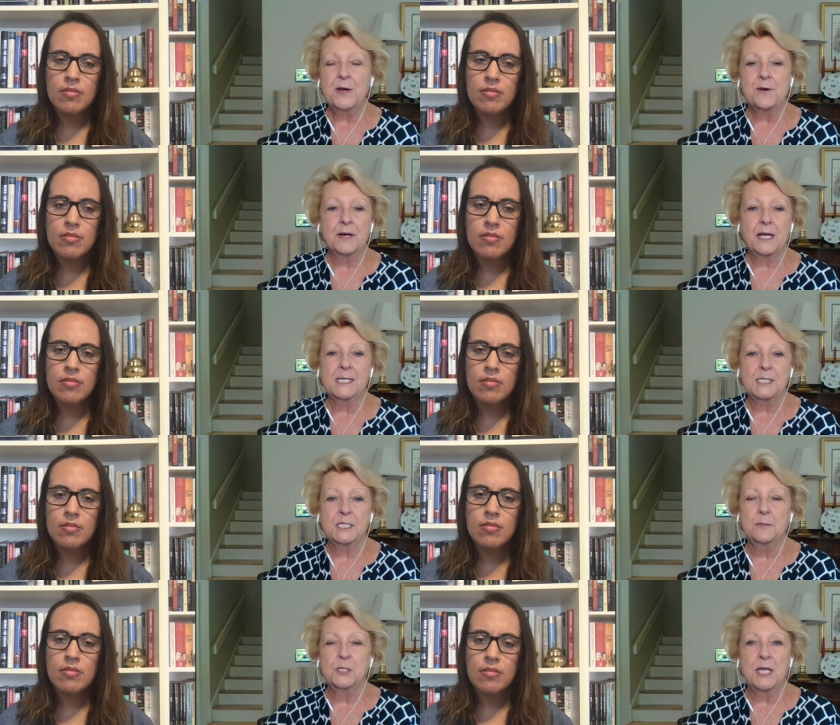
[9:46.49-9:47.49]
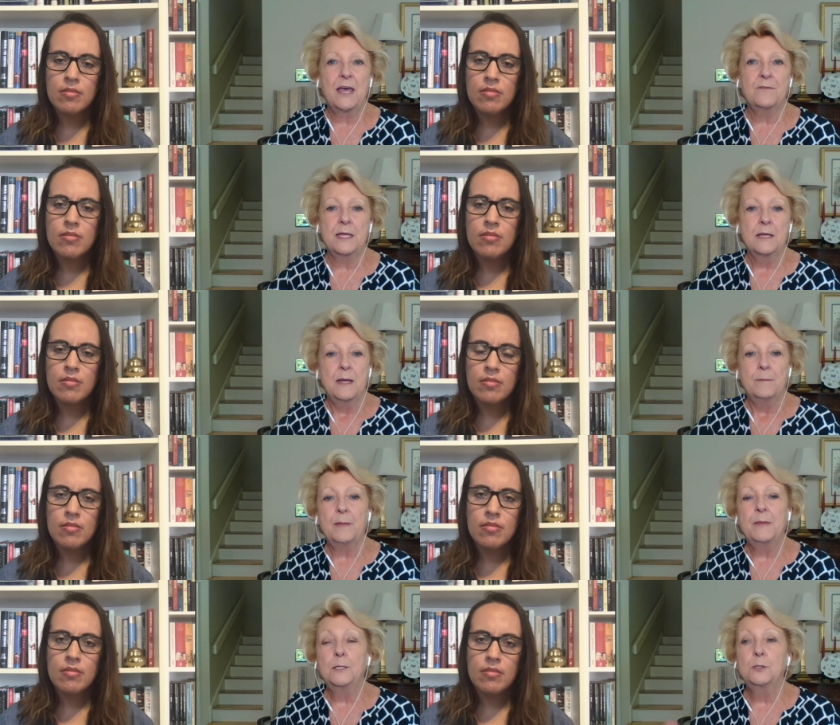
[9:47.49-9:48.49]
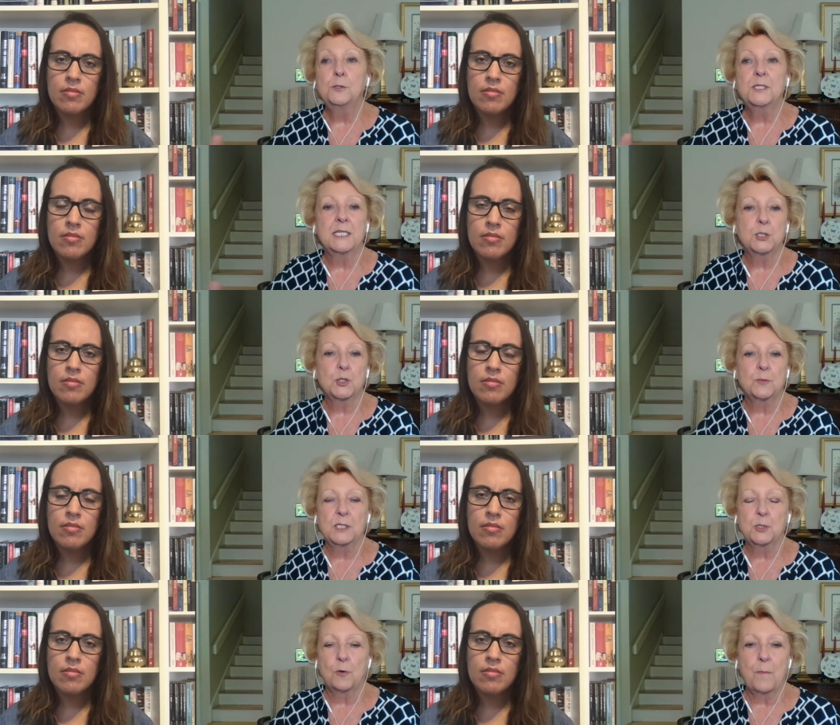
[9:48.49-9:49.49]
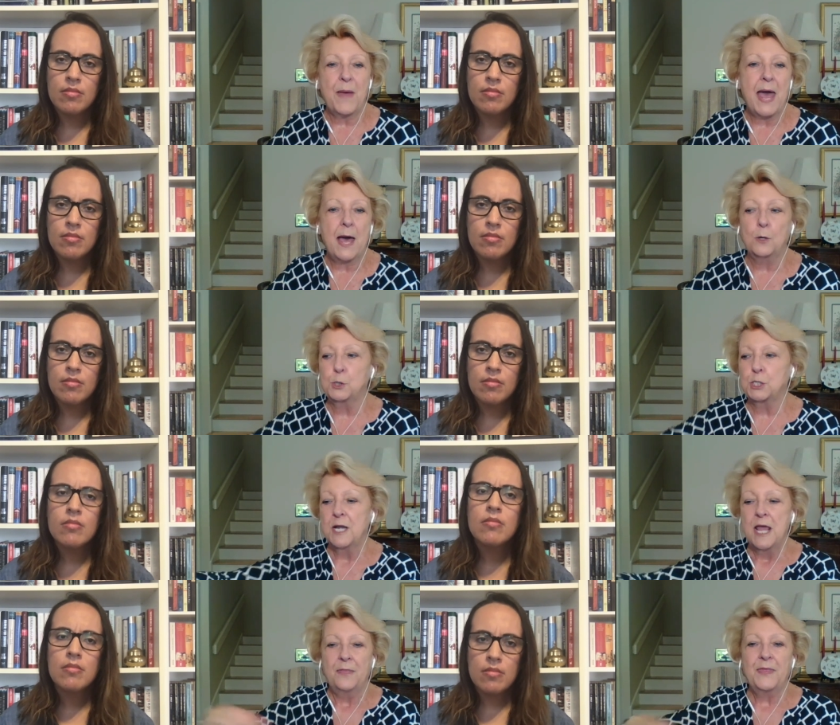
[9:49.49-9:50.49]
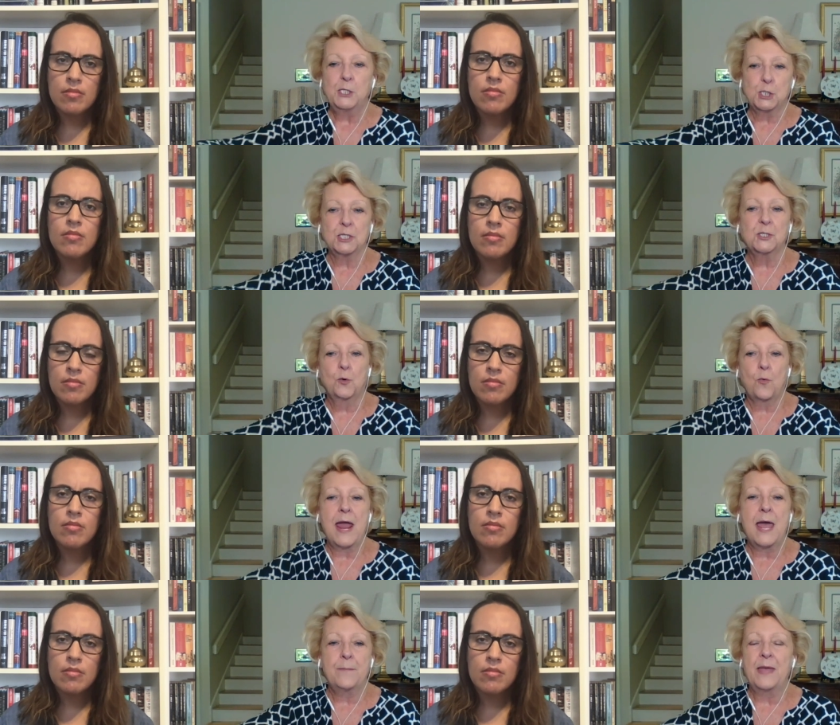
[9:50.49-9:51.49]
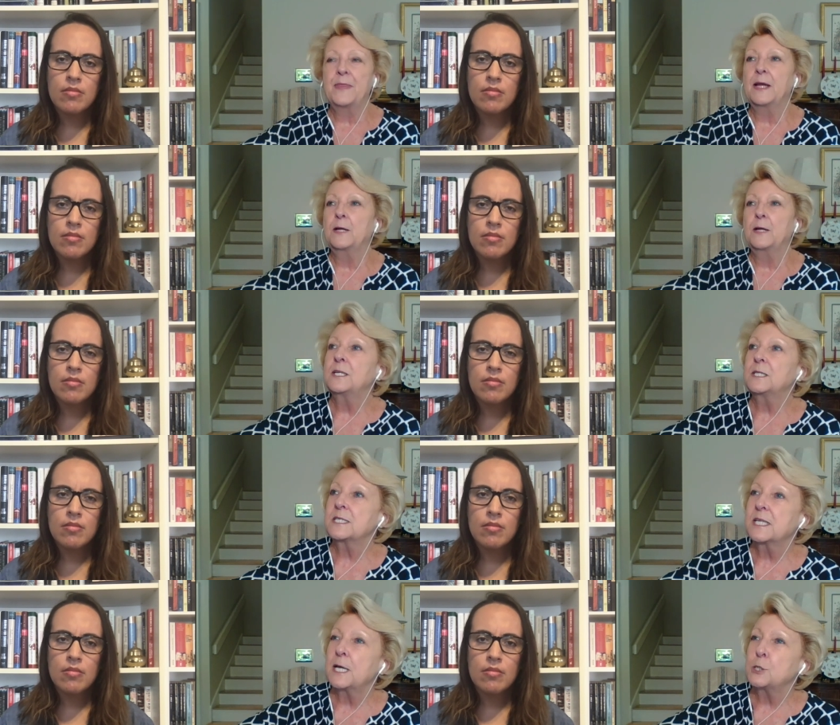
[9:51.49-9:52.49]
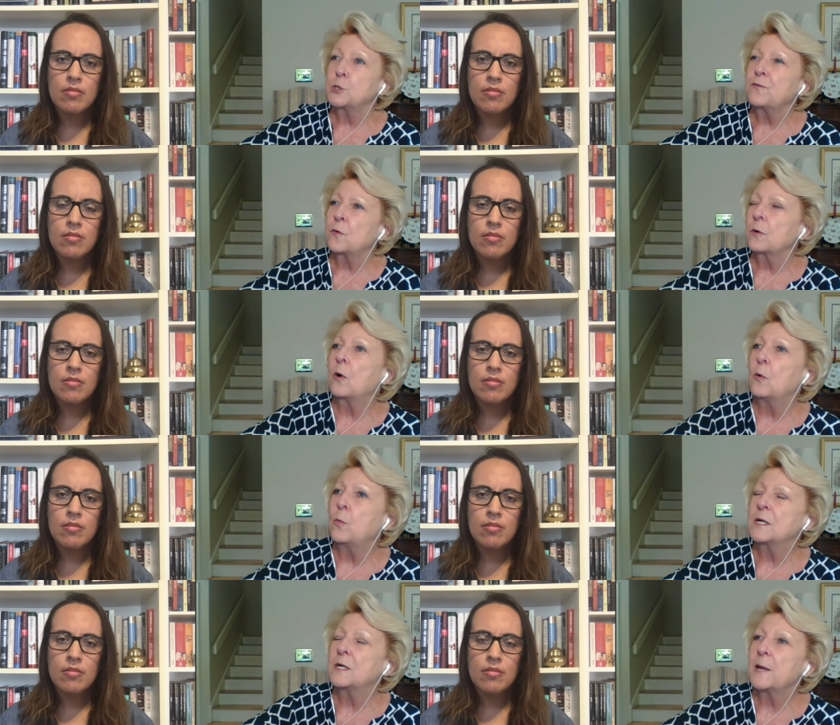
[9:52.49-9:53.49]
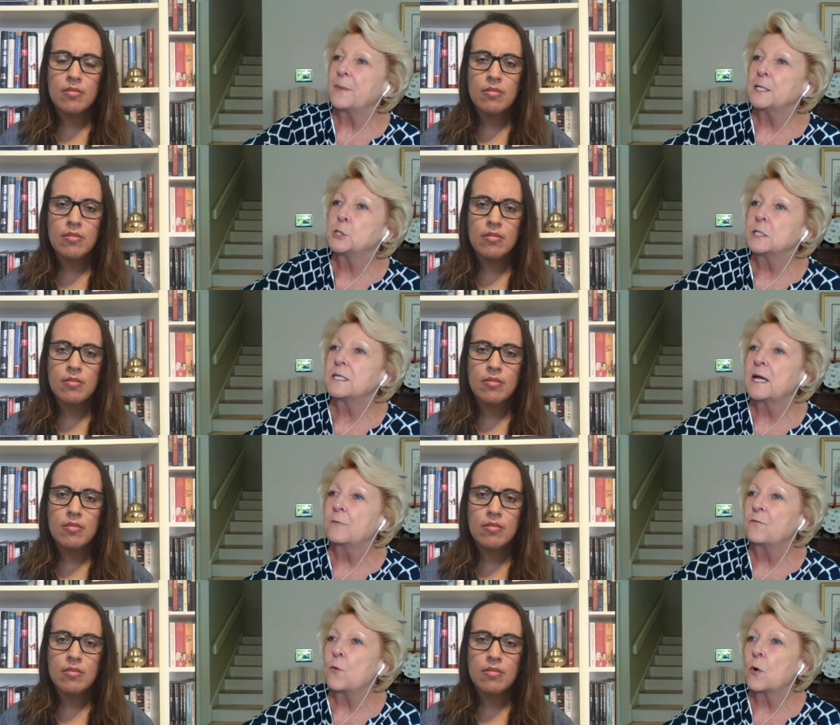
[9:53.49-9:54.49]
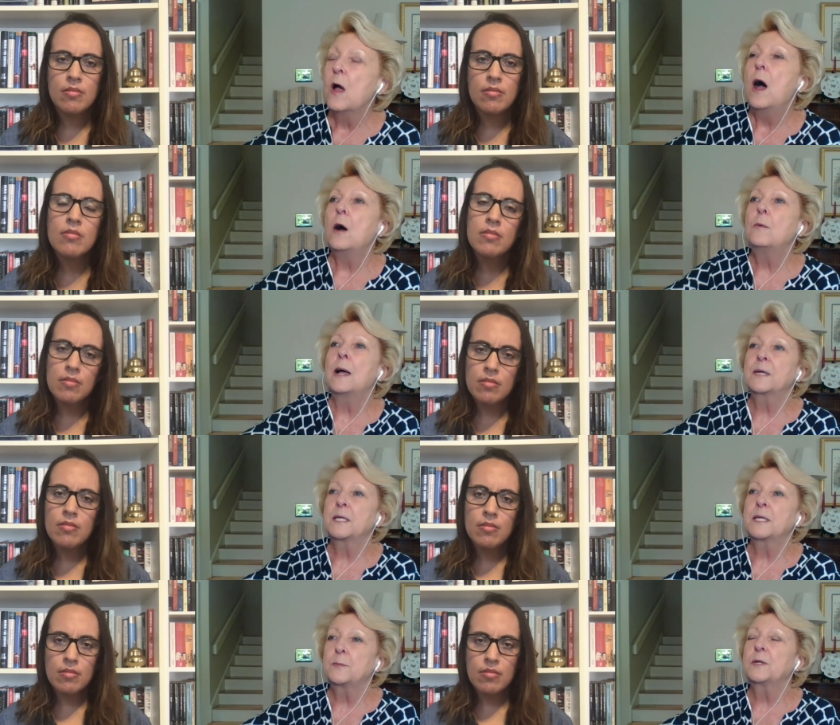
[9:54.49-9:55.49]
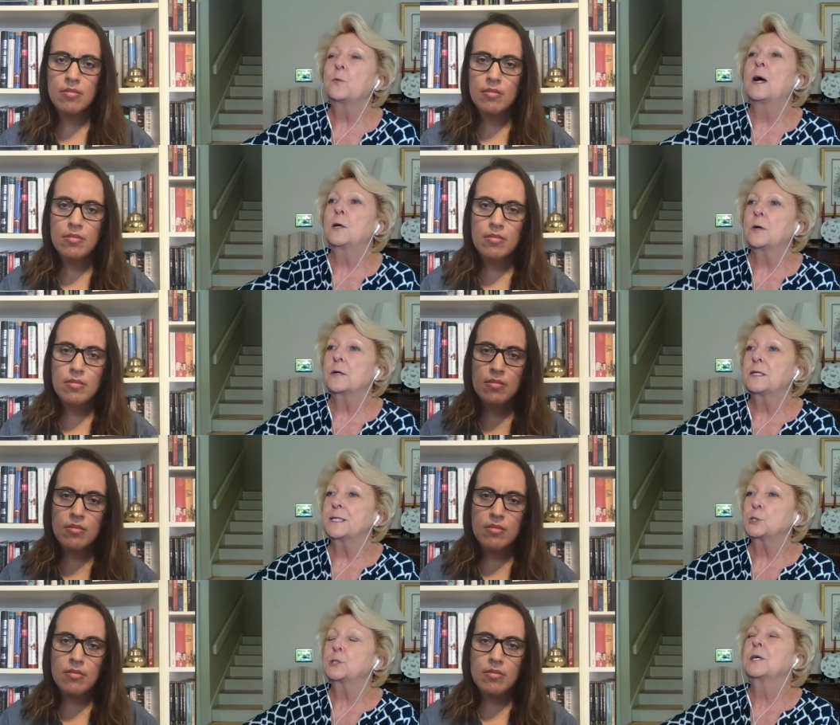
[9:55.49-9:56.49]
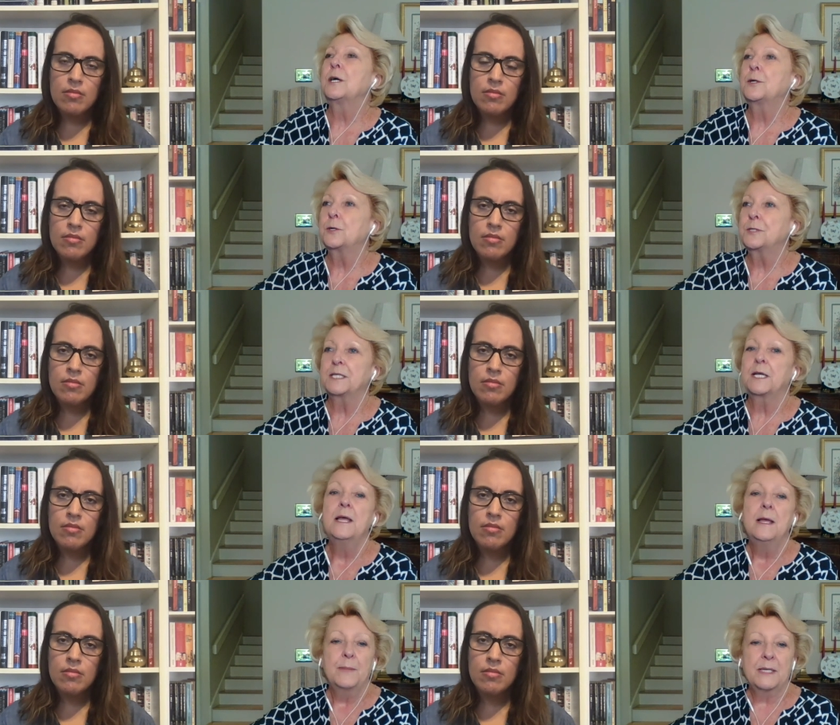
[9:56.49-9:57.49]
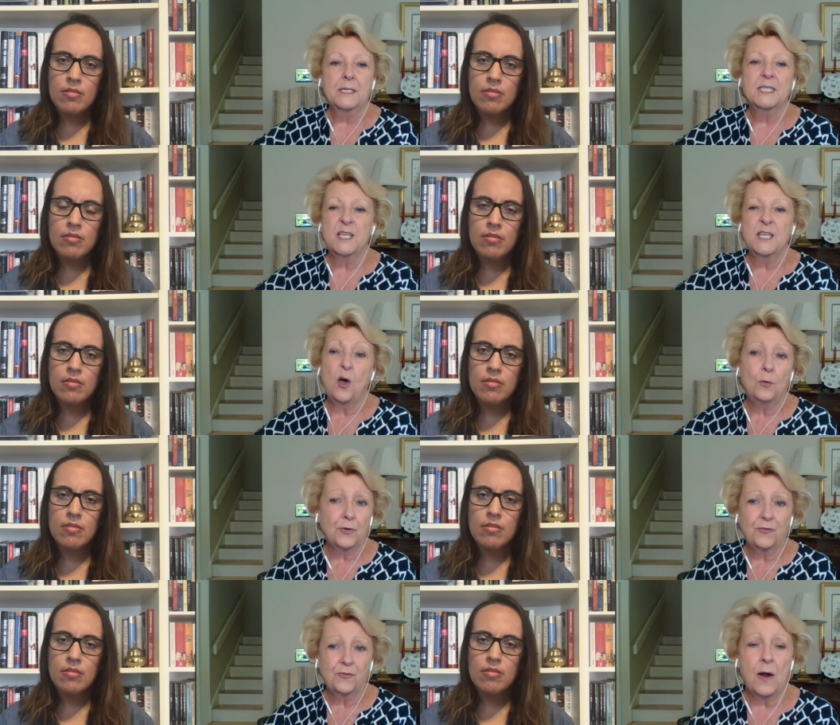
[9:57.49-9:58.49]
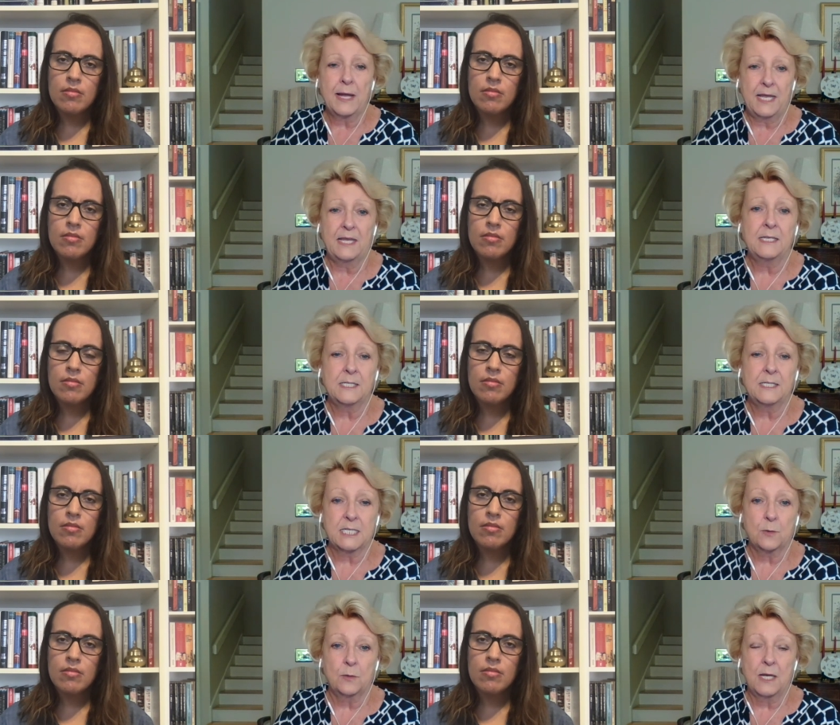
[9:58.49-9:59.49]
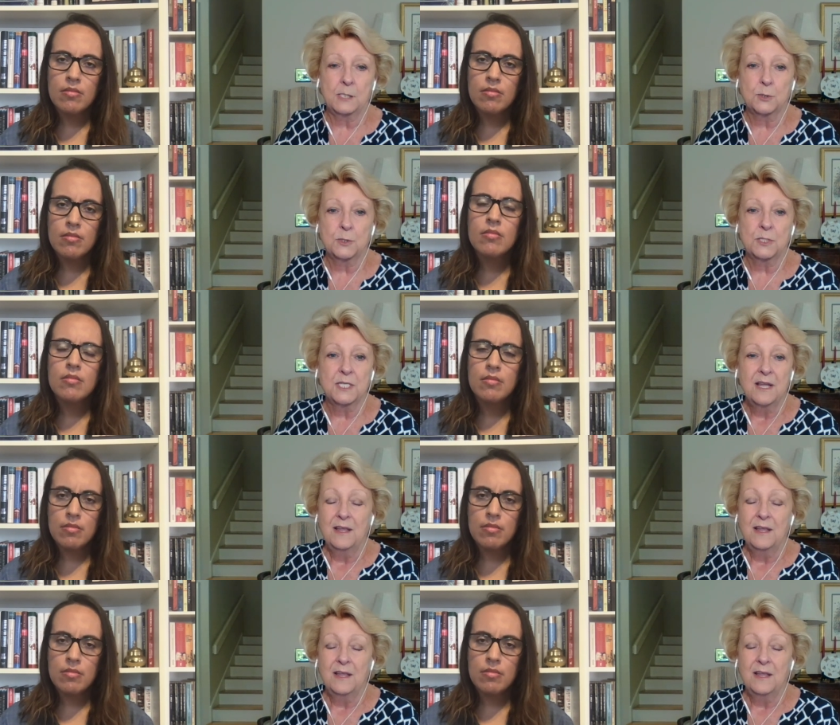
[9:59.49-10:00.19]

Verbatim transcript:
Speaker 1: they're accustomed to having maybe loose instruments or a pouch, and they just grab and they look at the schedule for, oh, what's that patient down for? Oh, I'm going to put a Weingart, a ligature cutter, da, da. because the older dry heat sterilizers,